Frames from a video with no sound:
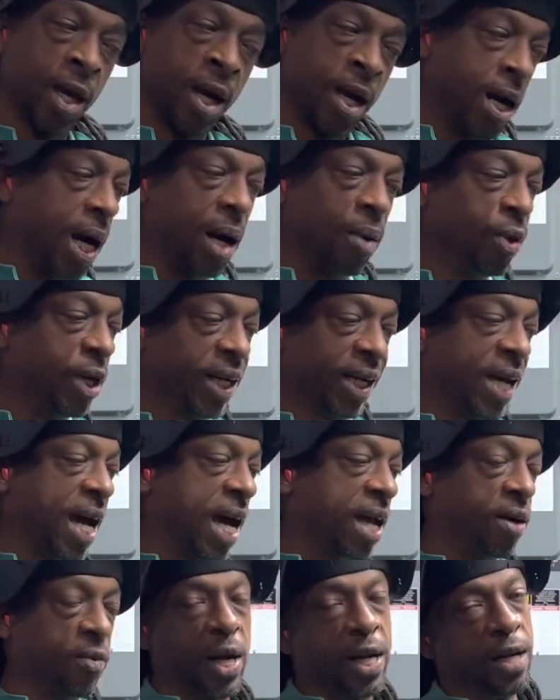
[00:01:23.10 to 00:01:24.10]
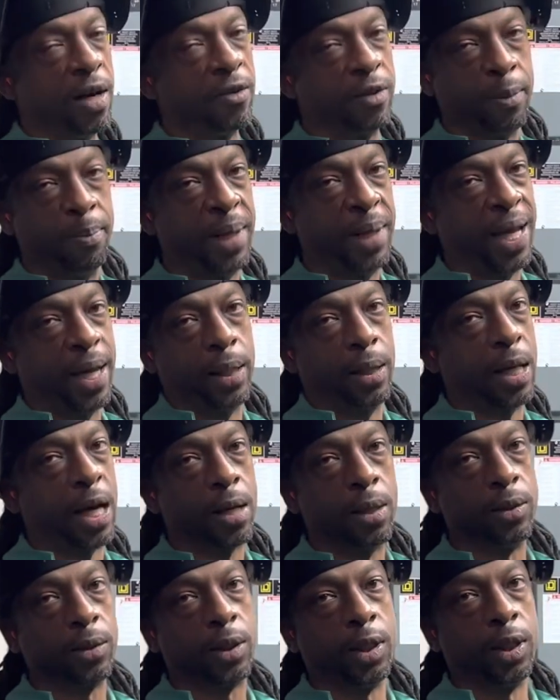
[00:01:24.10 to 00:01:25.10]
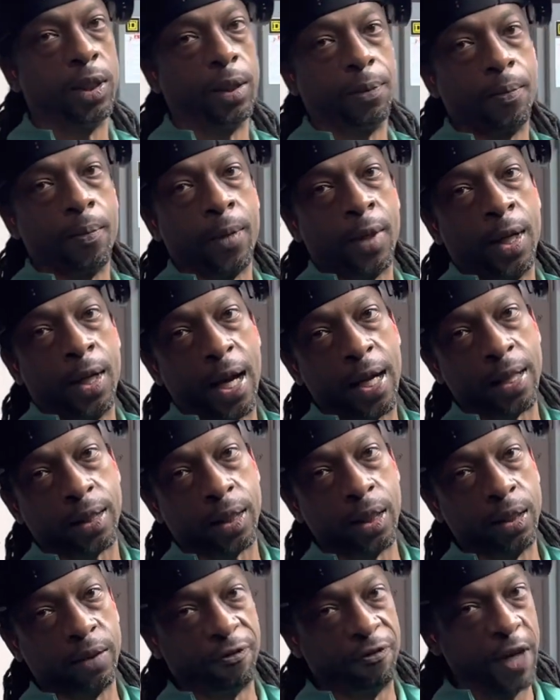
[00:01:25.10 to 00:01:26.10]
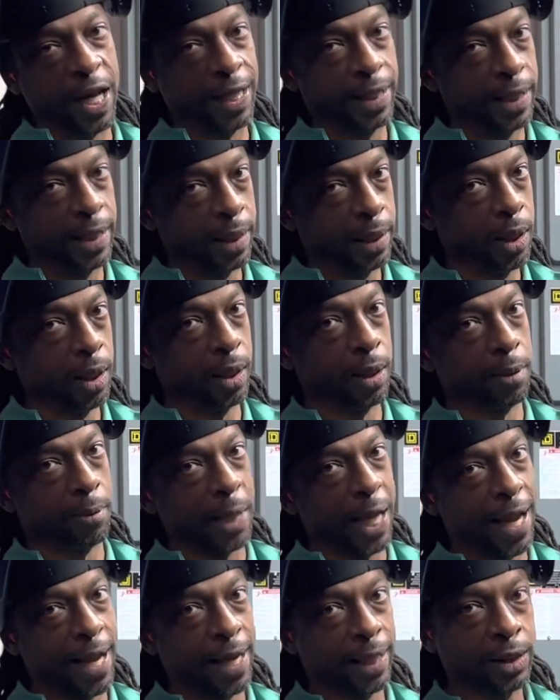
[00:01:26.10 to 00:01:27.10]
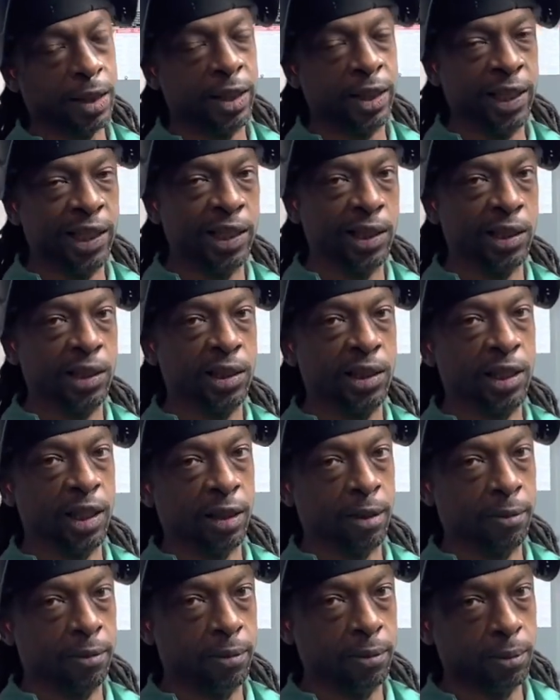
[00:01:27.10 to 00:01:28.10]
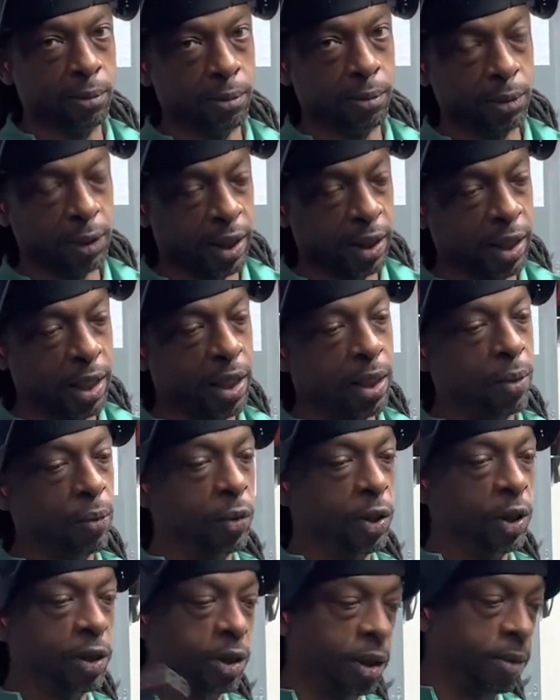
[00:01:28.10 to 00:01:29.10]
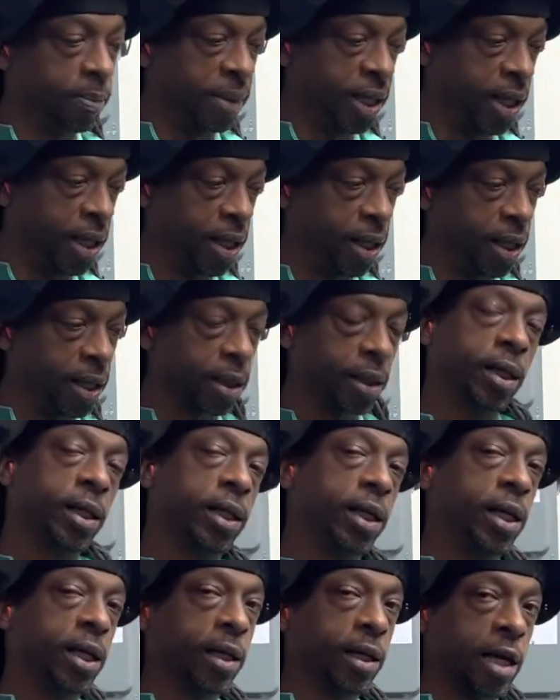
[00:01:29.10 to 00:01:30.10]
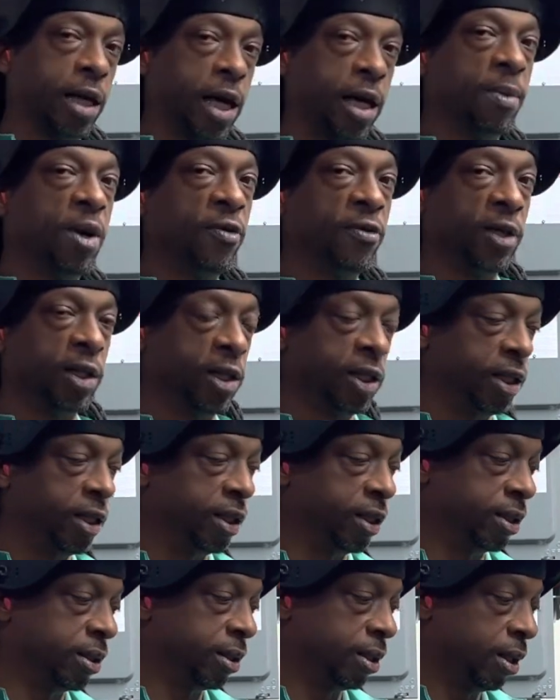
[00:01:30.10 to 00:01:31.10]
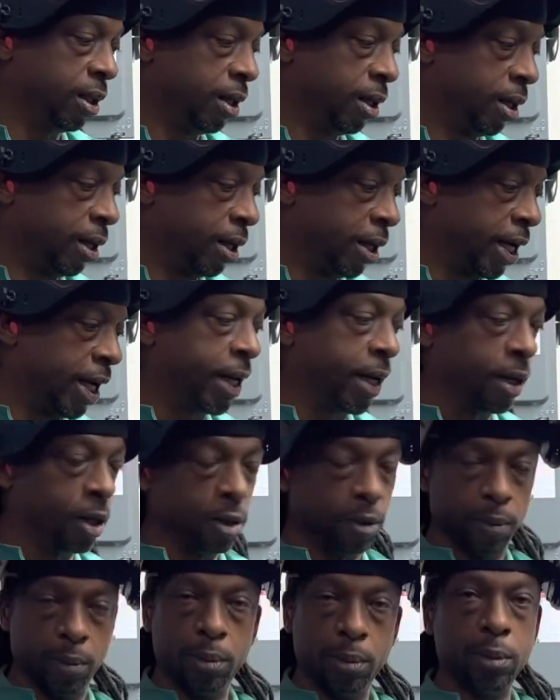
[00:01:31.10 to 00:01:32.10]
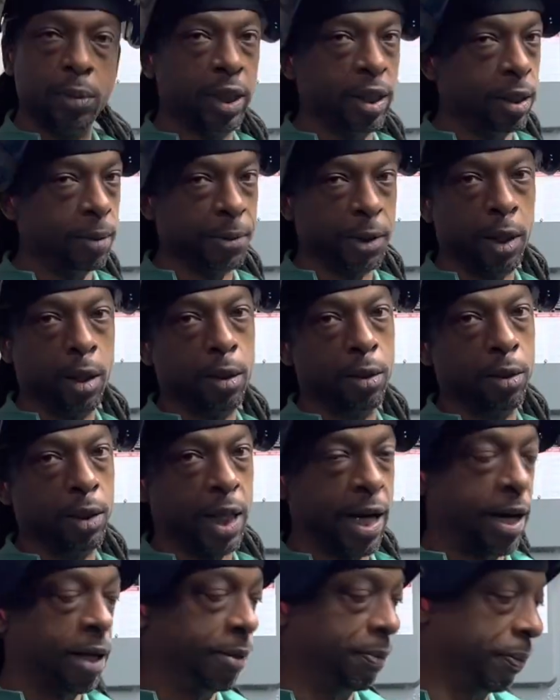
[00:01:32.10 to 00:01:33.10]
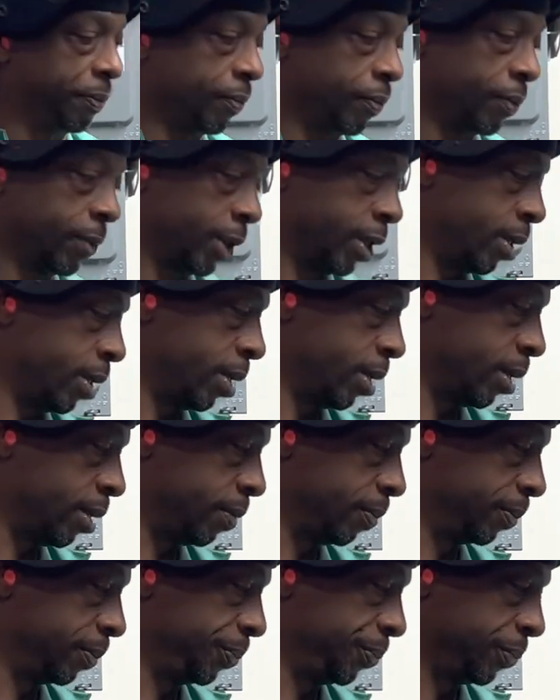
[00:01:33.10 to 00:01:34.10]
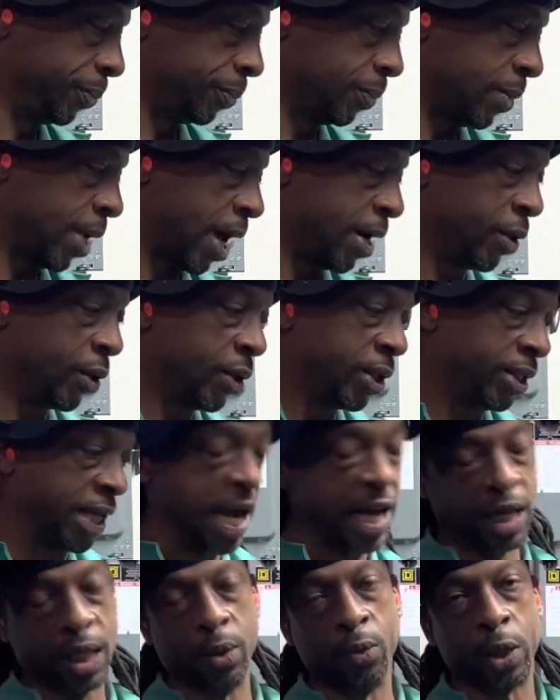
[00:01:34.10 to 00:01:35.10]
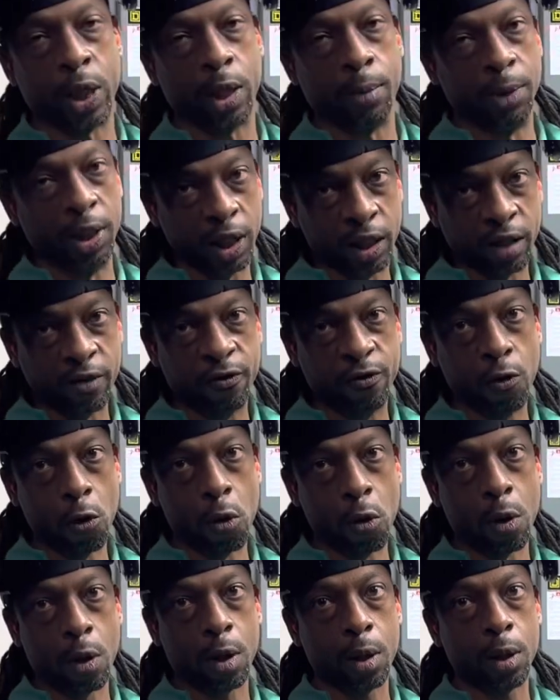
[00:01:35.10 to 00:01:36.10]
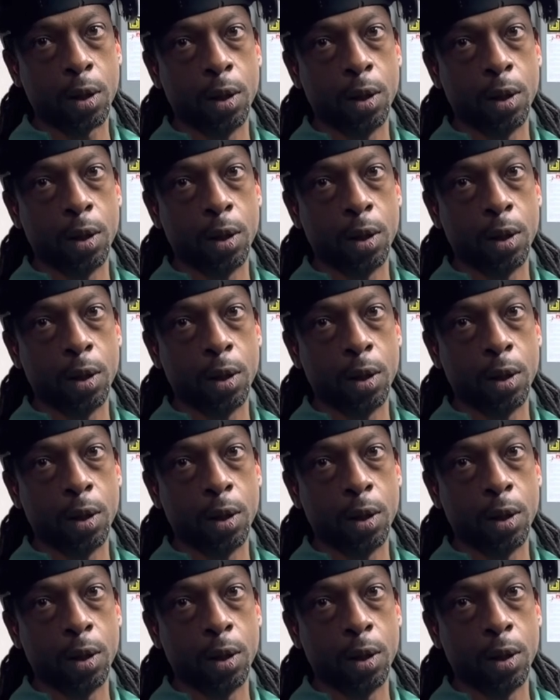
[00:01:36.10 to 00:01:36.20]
I wouldn't have got it right off the bat, I don't think. I think the fact that I actually did the stick and then went to the MIG and then came over to this, it helped. It helped a whole lot. I know exactly what I'm looking for.